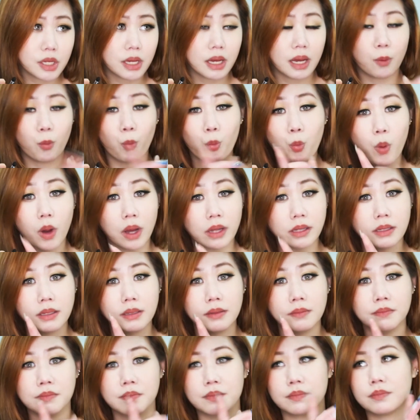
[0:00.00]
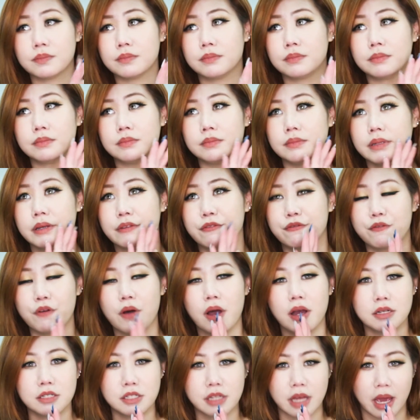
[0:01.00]
One
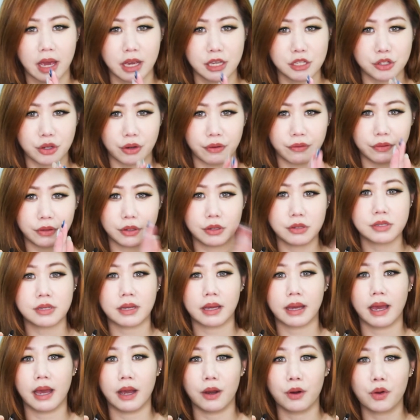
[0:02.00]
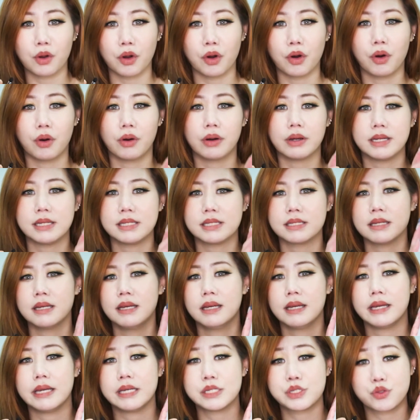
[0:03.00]
advantage of using alcohol is
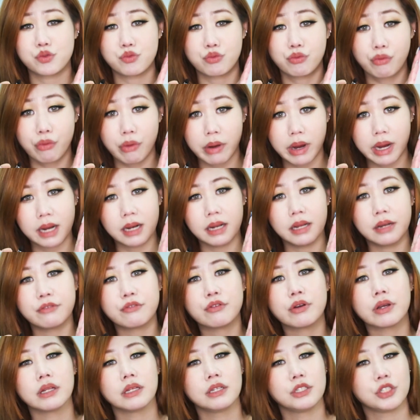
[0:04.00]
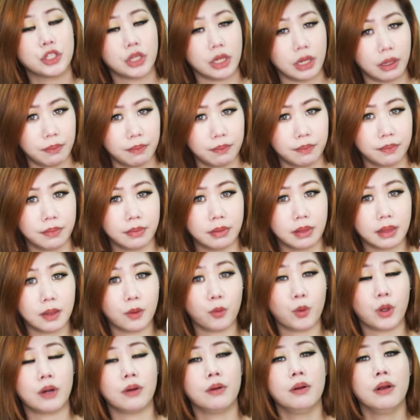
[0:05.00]
really cheap.
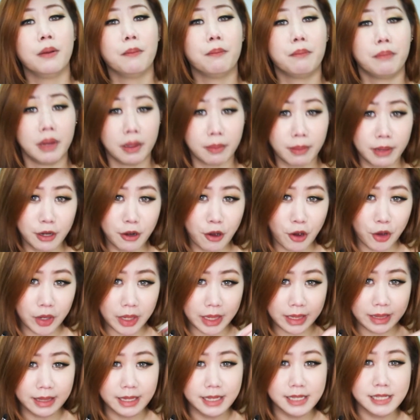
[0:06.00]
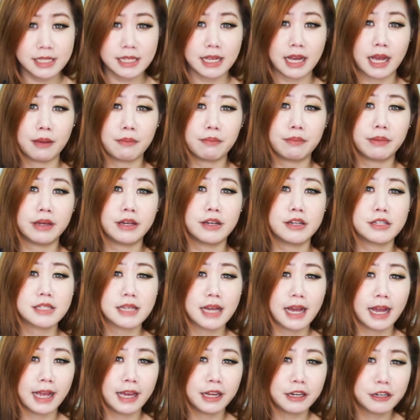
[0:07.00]
Well, maybe not in this time, because
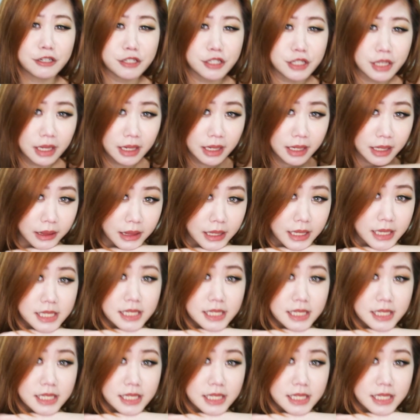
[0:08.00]
I understand in this